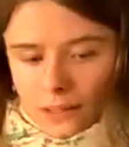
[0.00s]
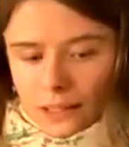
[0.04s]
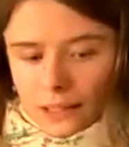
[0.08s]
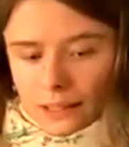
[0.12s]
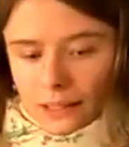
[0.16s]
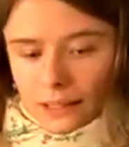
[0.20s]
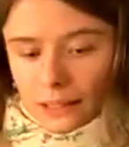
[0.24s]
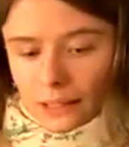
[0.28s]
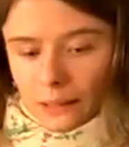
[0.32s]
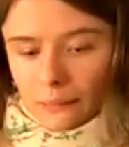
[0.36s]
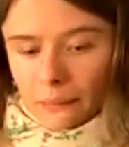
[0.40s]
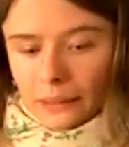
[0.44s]

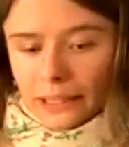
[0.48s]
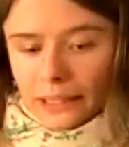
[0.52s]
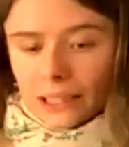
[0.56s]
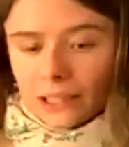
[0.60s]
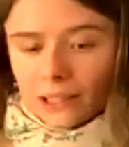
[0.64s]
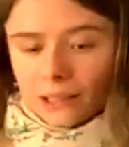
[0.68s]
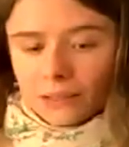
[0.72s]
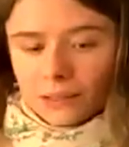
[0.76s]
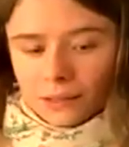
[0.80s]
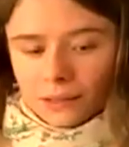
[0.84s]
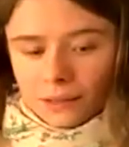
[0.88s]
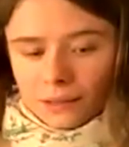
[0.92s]
That's why I
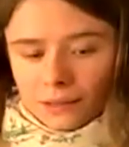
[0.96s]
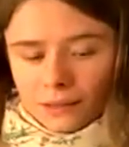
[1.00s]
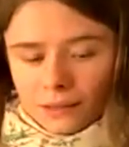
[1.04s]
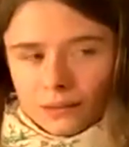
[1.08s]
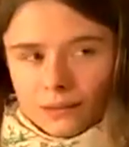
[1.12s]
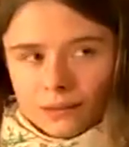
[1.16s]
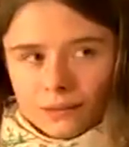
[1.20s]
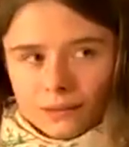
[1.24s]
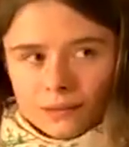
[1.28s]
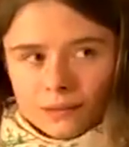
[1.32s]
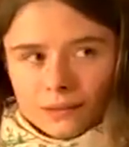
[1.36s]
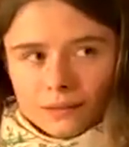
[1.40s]
say at
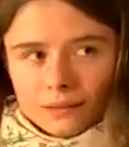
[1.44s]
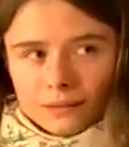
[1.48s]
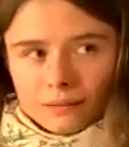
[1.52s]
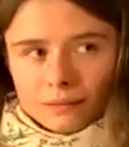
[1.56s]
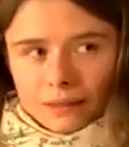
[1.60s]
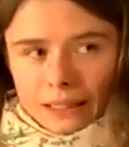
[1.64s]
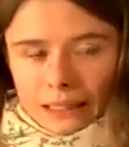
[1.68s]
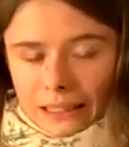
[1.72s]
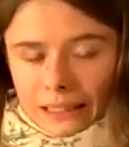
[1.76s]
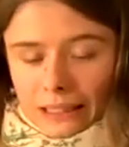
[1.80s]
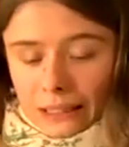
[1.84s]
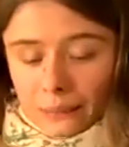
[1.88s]
the
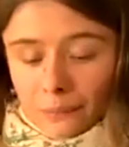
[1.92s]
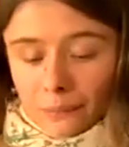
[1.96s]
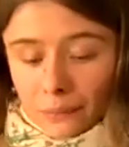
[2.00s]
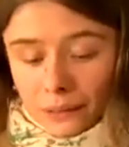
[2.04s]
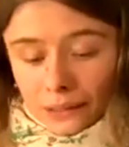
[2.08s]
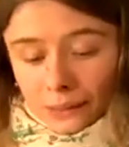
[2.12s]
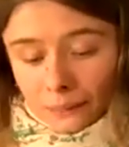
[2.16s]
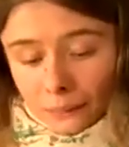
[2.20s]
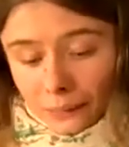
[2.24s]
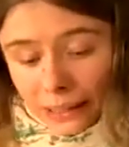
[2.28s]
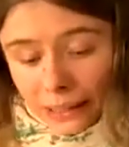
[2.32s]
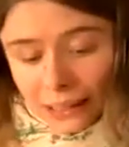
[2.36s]
end,
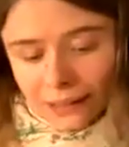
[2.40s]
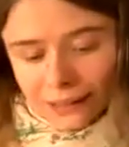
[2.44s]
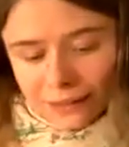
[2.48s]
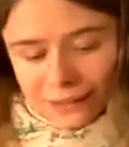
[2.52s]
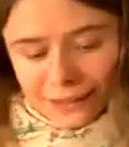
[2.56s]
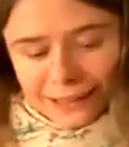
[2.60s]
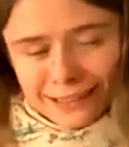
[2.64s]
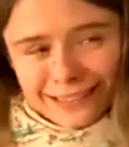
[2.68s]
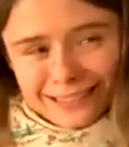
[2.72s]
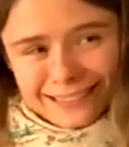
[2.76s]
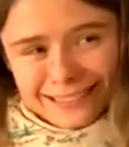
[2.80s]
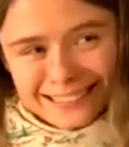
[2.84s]
because that's
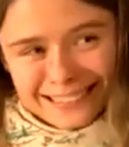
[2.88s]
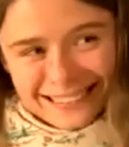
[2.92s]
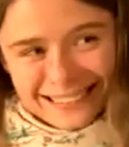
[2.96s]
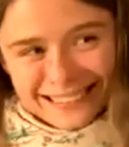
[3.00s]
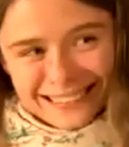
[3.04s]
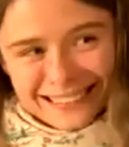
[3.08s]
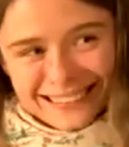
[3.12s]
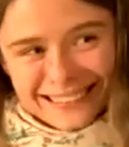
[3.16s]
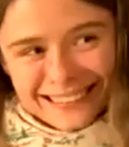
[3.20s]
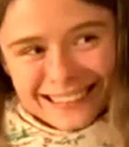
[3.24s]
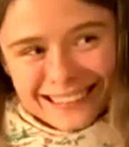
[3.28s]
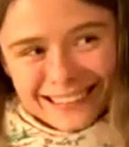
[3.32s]
just at the
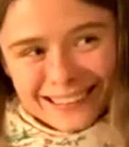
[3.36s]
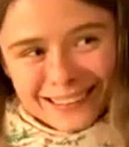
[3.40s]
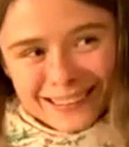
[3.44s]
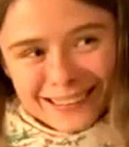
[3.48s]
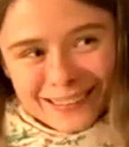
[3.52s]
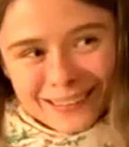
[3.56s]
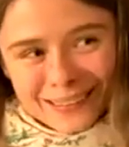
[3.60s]
end.